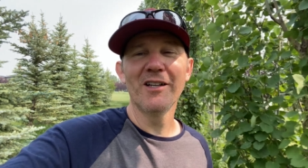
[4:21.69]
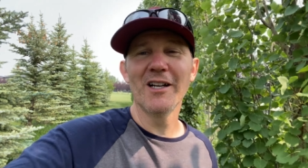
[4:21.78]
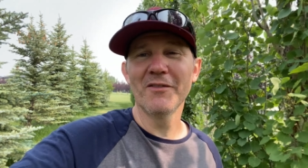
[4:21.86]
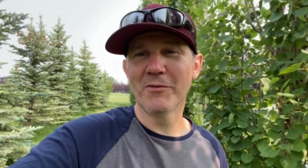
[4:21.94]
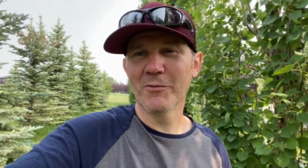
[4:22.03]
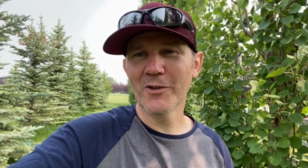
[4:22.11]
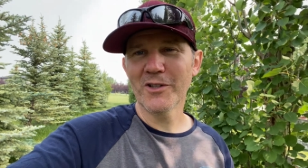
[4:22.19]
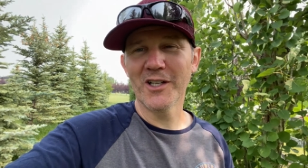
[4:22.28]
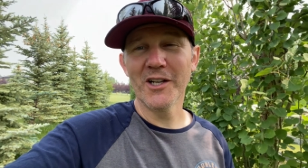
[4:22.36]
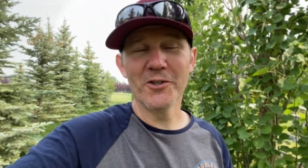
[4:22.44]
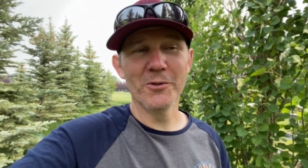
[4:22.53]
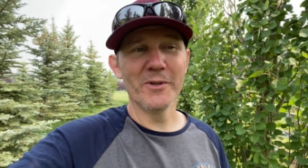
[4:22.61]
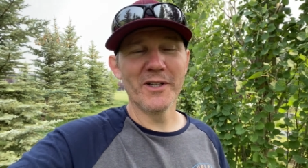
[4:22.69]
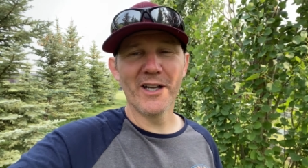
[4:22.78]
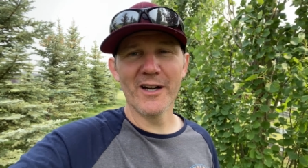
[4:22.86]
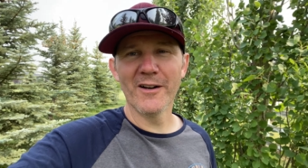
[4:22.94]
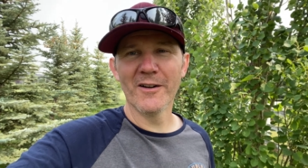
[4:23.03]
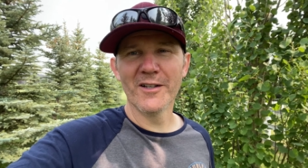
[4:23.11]
of the work that I do in the
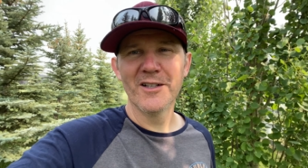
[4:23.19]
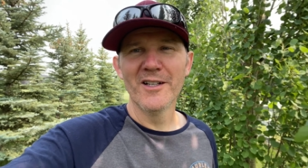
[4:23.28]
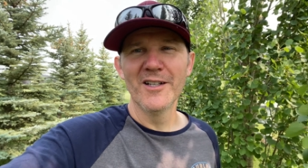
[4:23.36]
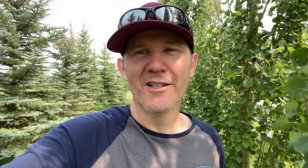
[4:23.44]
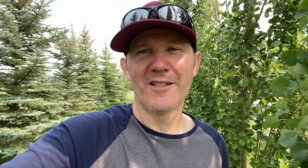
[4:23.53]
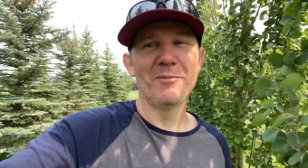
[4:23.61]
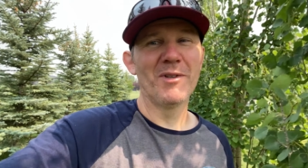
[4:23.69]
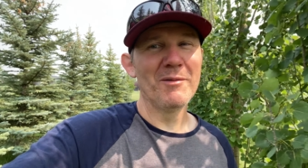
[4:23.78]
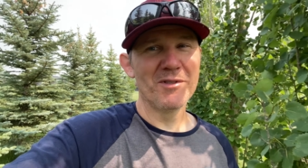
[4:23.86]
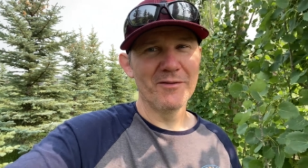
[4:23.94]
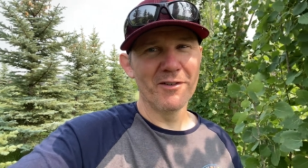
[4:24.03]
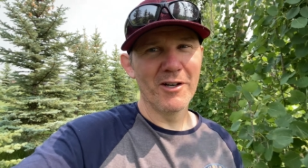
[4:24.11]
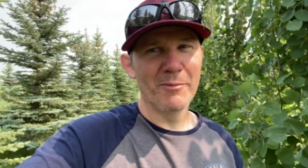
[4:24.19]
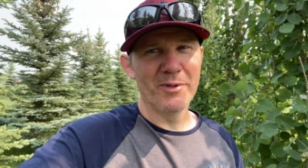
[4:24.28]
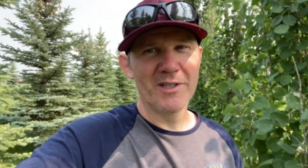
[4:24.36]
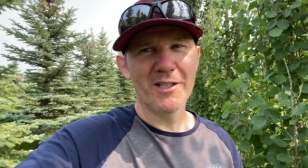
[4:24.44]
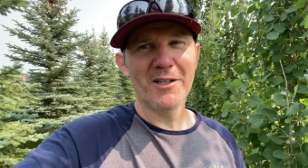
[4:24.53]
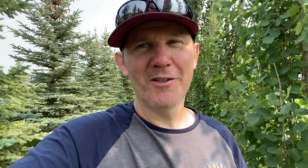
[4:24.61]
yard. Sometimes I'm very
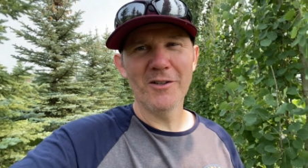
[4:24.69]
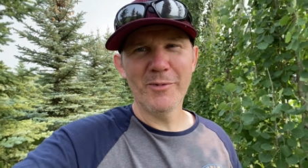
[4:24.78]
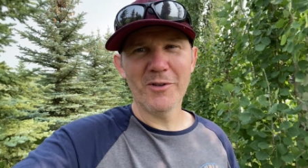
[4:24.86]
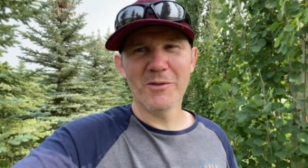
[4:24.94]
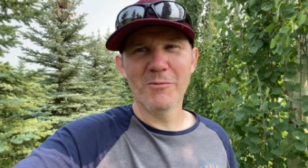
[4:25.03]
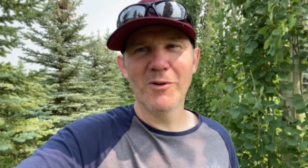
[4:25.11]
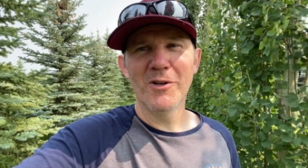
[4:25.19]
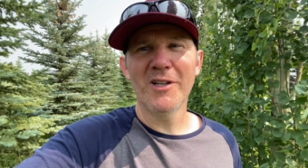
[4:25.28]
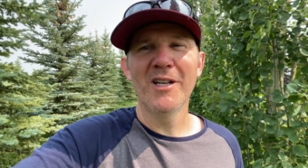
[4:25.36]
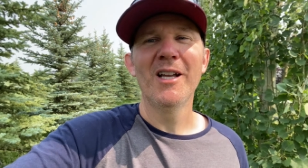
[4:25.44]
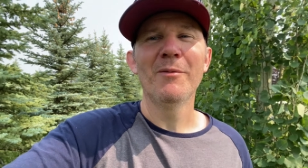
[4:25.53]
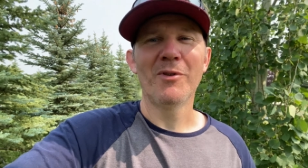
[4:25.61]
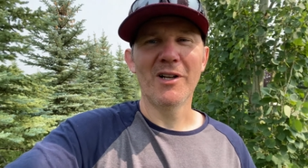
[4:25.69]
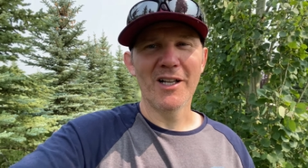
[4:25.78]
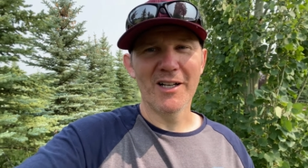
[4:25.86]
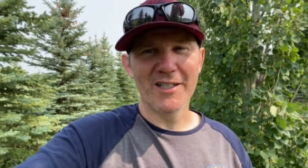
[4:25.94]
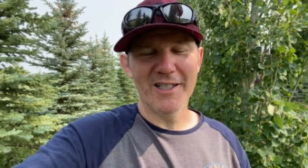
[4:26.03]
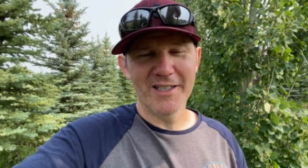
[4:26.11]
particular about the work, put a
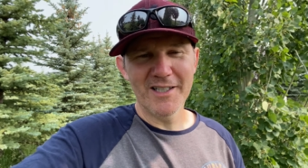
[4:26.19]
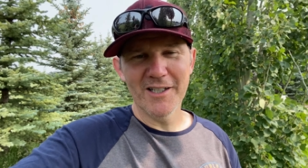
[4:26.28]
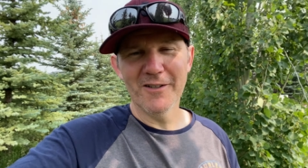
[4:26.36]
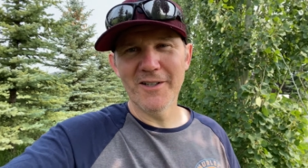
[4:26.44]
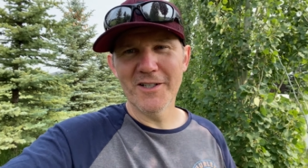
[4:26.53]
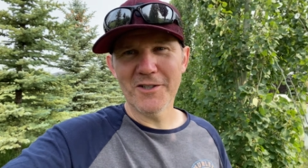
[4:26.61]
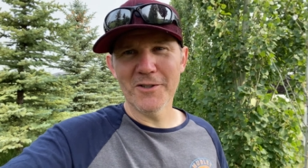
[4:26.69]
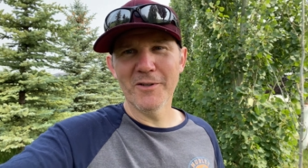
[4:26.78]
lot of detail into